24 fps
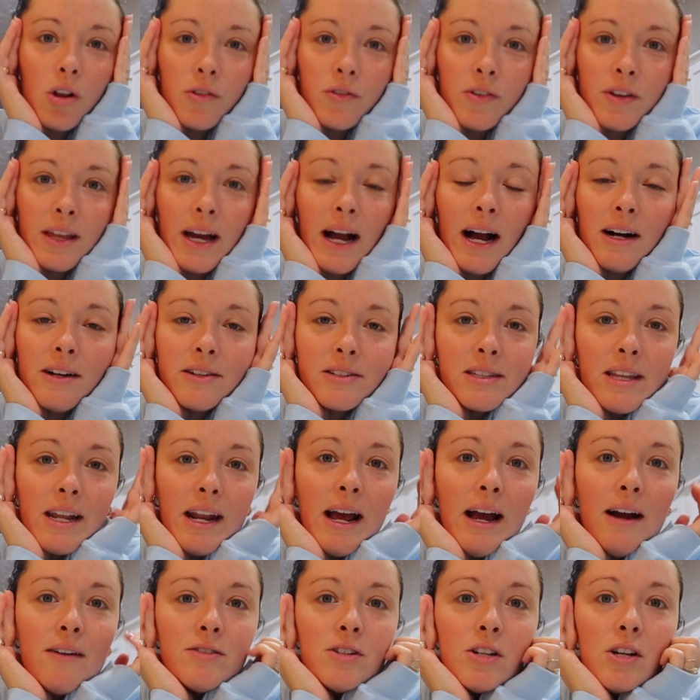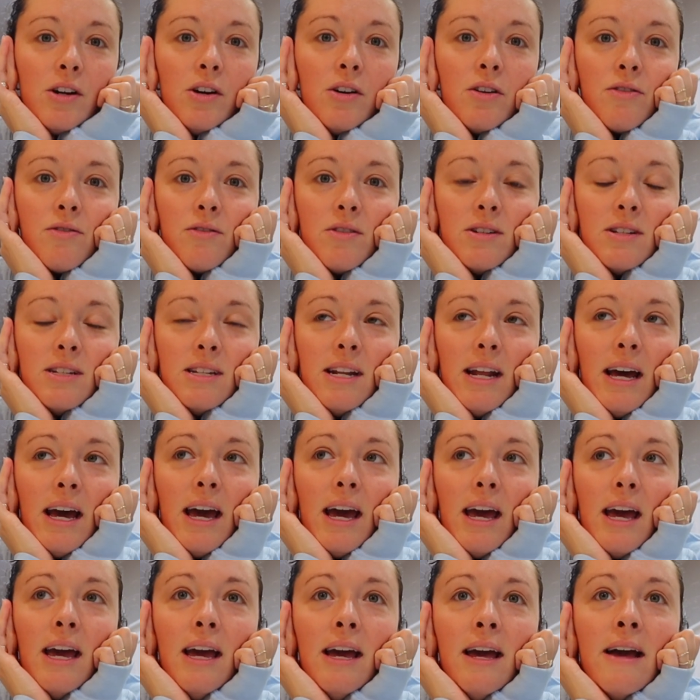over the house that I have to go through
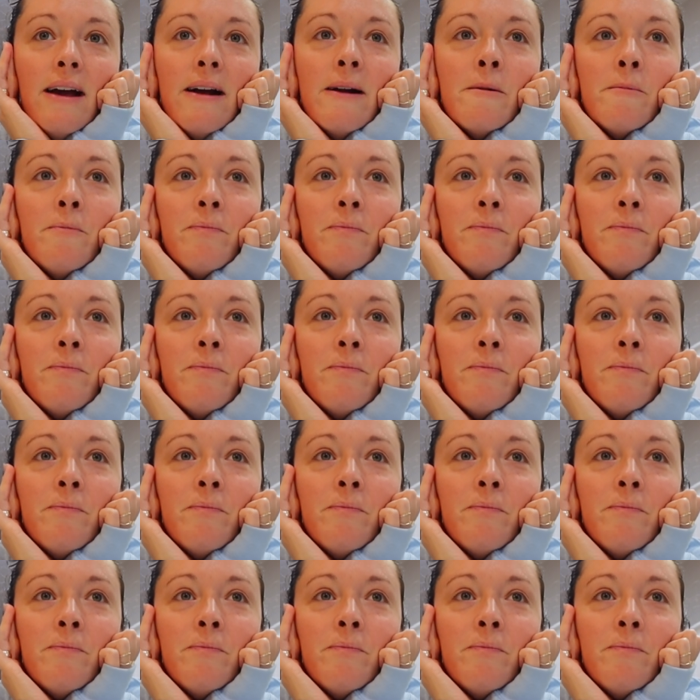today.